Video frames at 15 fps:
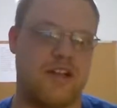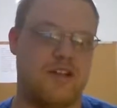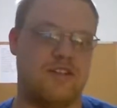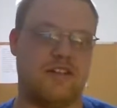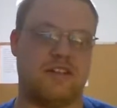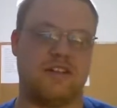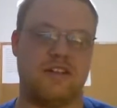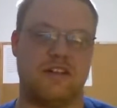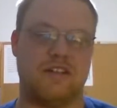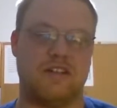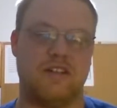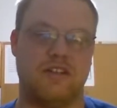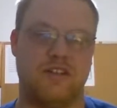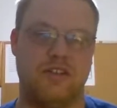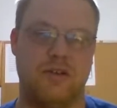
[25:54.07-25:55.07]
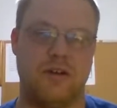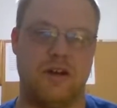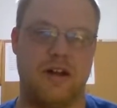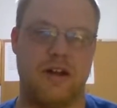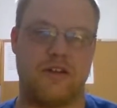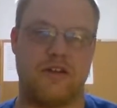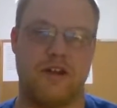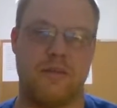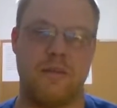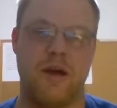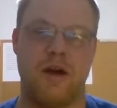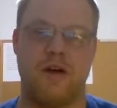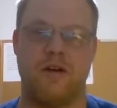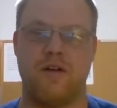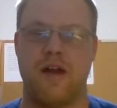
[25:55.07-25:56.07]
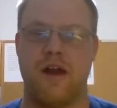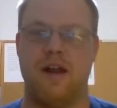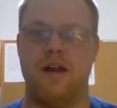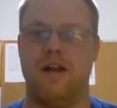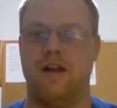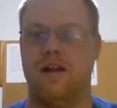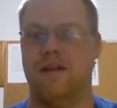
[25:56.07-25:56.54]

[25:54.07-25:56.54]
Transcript: You just listen to an electric motor run.